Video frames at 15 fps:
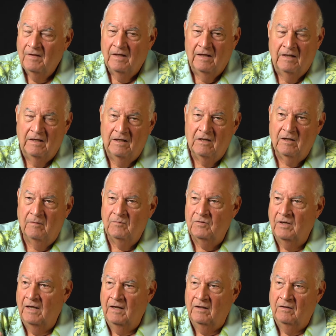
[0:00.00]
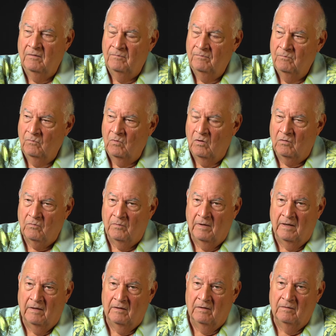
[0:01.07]
And he comes down to walk
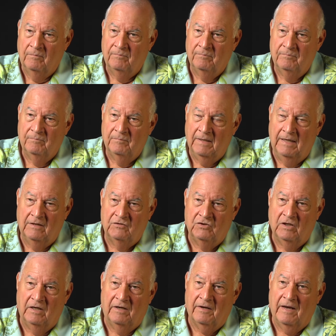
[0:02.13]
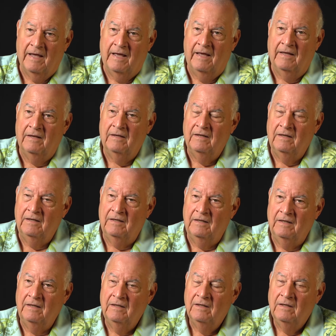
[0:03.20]
around the handshake line, and
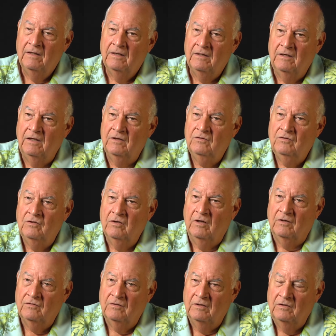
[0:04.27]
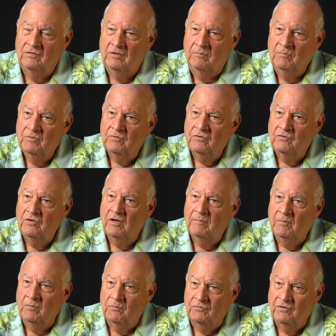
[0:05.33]
he gets to us, and he says, "Mr.
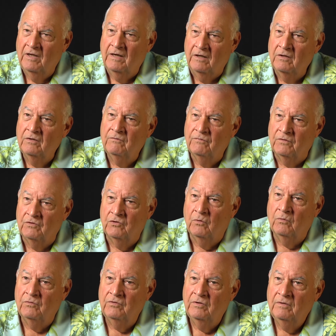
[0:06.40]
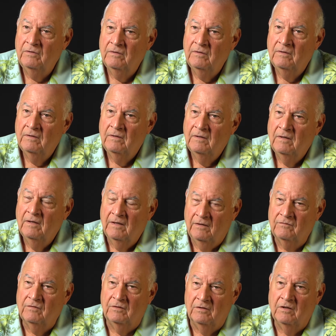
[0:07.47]
Chairman, was that good for Georgia?" I
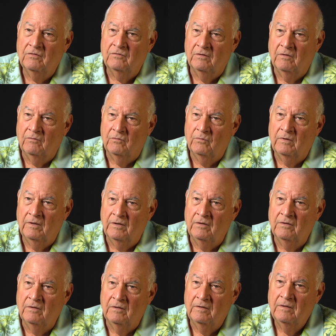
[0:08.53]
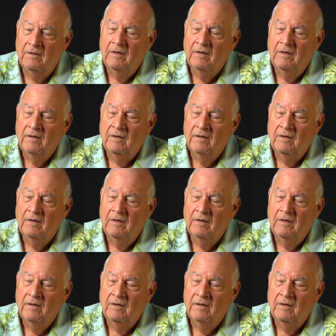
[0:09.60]
said, "Yes, that was really good."